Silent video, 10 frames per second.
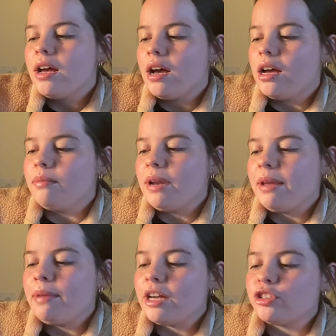And
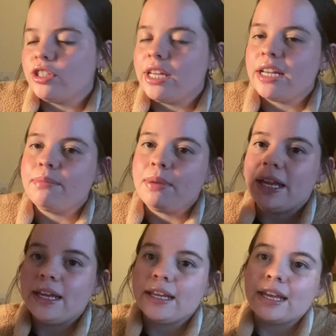I'm actually gonna
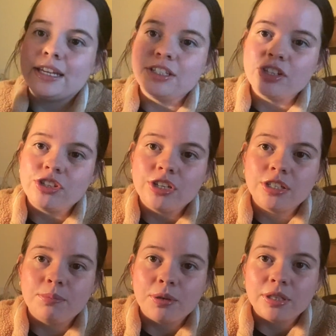pick
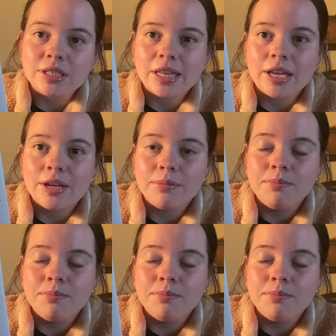Indigenous Books Club,